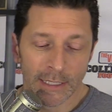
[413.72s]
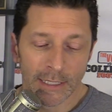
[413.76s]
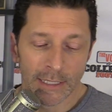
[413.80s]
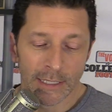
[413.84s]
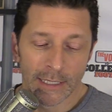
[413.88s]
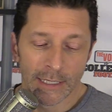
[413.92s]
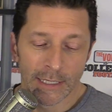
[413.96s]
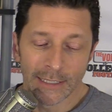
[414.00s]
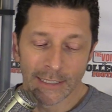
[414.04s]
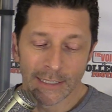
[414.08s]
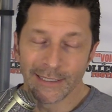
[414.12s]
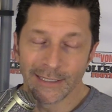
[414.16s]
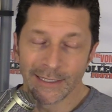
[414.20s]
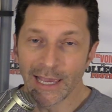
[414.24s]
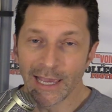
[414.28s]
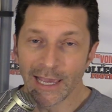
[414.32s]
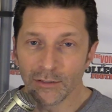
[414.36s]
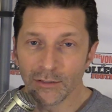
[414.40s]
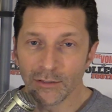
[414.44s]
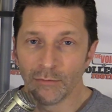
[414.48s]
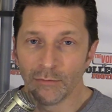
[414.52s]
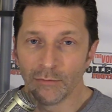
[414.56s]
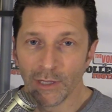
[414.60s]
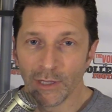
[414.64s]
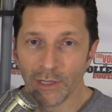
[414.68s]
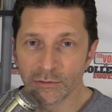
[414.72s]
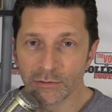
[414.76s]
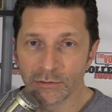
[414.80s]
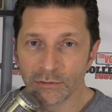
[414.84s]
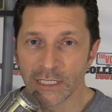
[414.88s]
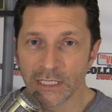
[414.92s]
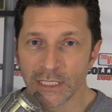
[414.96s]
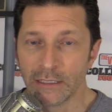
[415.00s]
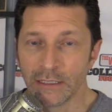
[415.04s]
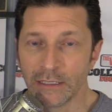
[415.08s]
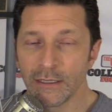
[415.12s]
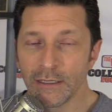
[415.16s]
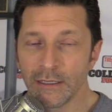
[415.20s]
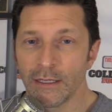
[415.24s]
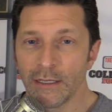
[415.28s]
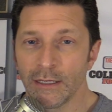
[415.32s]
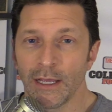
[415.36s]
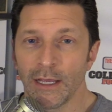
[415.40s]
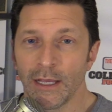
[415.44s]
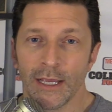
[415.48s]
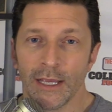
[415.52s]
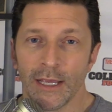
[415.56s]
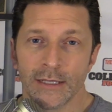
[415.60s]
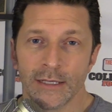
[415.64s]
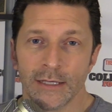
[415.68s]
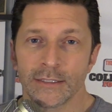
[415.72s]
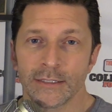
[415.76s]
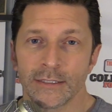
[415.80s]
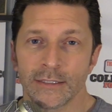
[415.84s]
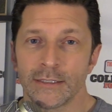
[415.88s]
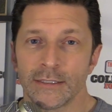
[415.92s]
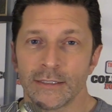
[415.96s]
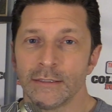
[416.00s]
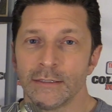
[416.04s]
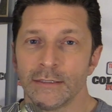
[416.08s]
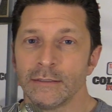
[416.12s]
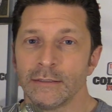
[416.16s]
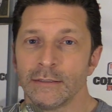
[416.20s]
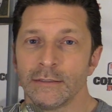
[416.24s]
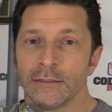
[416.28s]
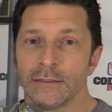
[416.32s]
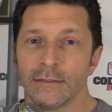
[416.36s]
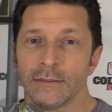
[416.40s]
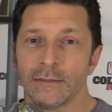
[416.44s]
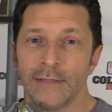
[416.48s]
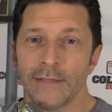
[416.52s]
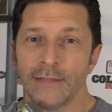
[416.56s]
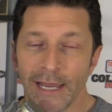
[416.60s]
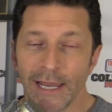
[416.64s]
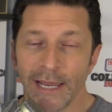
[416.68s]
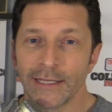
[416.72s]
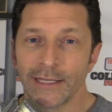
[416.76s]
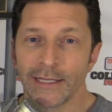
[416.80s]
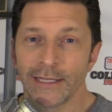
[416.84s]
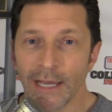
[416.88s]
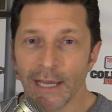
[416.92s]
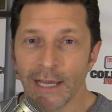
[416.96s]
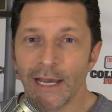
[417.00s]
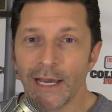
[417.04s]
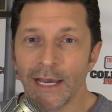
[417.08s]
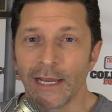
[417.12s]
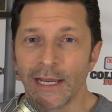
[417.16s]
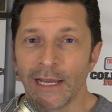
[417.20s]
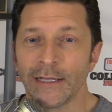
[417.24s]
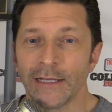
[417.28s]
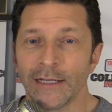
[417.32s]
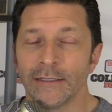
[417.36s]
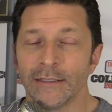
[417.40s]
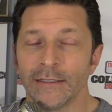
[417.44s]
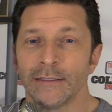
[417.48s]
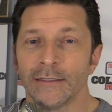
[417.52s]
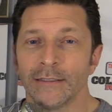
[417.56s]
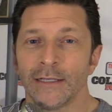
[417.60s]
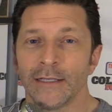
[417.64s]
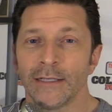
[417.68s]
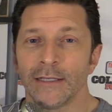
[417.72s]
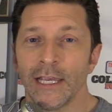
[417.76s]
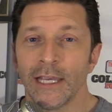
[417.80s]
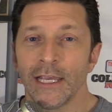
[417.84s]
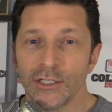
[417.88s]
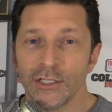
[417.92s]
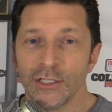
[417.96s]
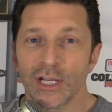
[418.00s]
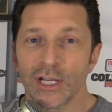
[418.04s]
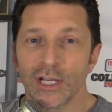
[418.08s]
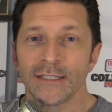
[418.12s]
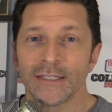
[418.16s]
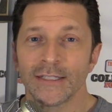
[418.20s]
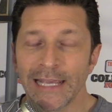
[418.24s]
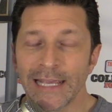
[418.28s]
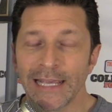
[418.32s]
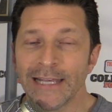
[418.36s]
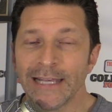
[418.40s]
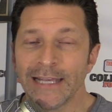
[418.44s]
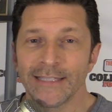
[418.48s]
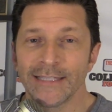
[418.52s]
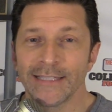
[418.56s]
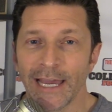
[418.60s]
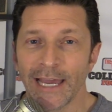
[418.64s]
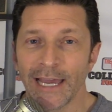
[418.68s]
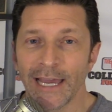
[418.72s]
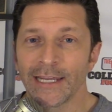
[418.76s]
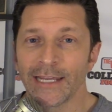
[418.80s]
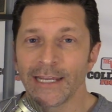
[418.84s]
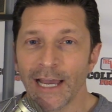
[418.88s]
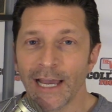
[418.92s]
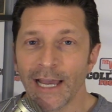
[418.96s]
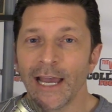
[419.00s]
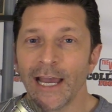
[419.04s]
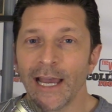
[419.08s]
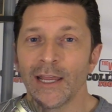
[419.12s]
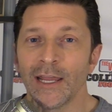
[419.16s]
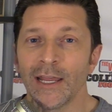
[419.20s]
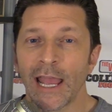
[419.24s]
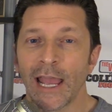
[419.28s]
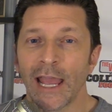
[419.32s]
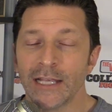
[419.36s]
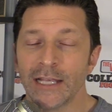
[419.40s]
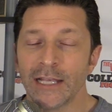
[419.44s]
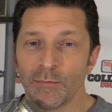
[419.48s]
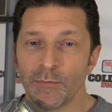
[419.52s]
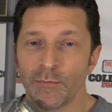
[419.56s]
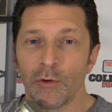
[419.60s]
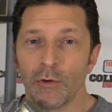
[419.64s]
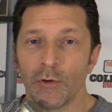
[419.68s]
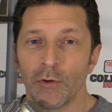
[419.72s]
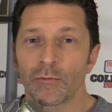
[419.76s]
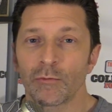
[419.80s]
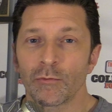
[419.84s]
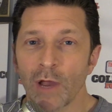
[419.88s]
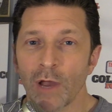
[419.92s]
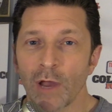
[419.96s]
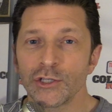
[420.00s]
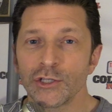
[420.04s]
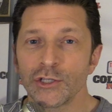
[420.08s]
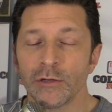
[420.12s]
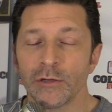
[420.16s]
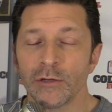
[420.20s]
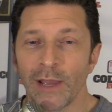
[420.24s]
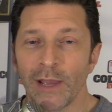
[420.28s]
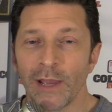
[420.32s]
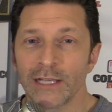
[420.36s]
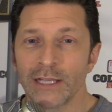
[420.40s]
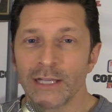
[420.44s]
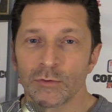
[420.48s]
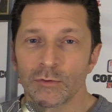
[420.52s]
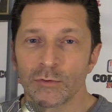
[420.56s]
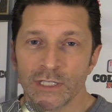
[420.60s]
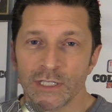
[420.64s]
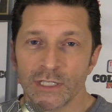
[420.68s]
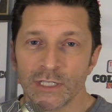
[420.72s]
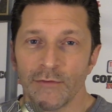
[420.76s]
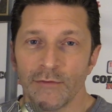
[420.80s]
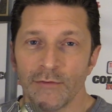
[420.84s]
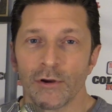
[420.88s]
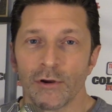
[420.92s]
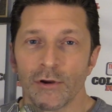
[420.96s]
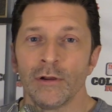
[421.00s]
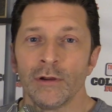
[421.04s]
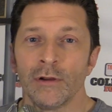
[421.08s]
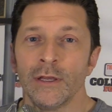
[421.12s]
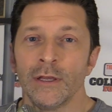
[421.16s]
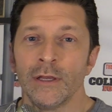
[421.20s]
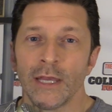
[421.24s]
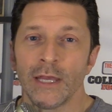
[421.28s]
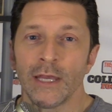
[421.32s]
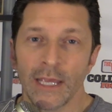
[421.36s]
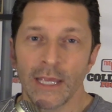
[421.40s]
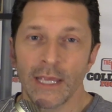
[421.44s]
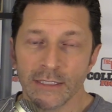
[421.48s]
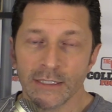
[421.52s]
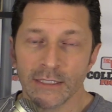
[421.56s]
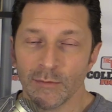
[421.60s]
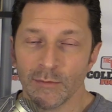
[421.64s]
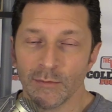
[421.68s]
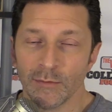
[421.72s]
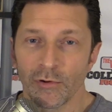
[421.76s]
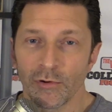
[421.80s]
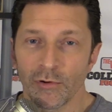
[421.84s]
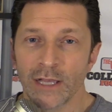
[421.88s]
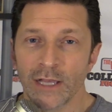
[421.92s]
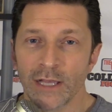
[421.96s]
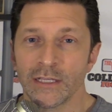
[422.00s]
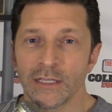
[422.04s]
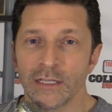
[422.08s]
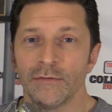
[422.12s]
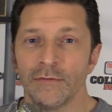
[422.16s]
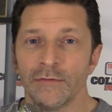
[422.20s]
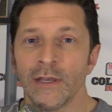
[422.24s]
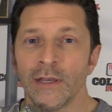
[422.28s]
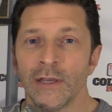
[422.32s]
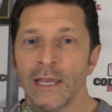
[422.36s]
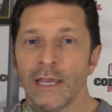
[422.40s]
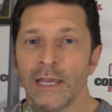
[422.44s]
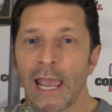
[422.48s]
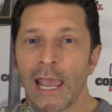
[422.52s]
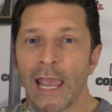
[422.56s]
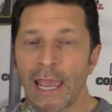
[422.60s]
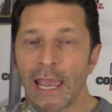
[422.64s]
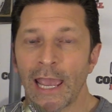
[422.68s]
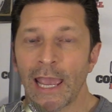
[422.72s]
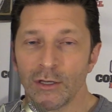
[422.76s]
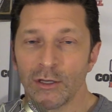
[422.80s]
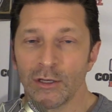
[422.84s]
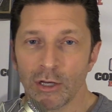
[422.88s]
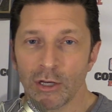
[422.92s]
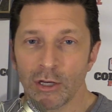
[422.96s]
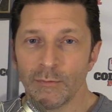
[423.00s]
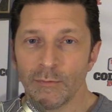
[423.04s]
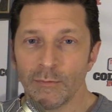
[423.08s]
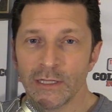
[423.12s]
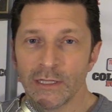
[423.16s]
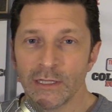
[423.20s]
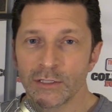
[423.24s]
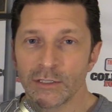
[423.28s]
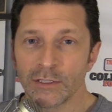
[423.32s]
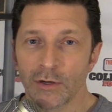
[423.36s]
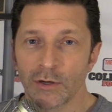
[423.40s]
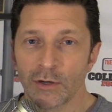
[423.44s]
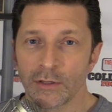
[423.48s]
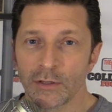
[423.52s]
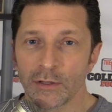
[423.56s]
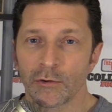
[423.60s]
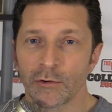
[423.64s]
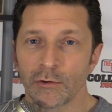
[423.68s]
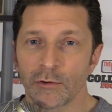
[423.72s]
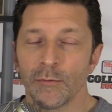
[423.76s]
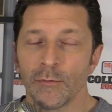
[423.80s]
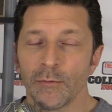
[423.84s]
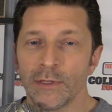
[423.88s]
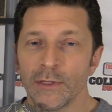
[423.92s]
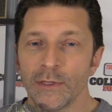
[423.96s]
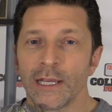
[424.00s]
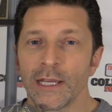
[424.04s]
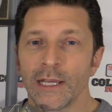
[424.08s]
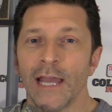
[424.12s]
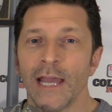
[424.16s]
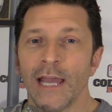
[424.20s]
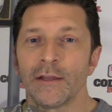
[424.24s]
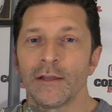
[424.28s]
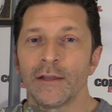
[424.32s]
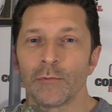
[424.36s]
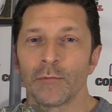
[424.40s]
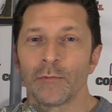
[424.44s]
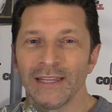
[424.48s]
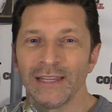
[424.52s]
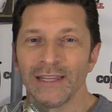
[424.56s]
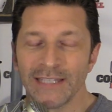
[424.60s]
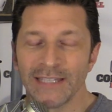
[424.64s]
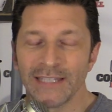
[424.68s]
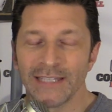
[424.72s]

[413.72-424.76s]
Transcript: Kendall Milton is that guy. He just is that guy. As both rusher and pass receiver, he's impressive and could be the star of the group and the guy that really takes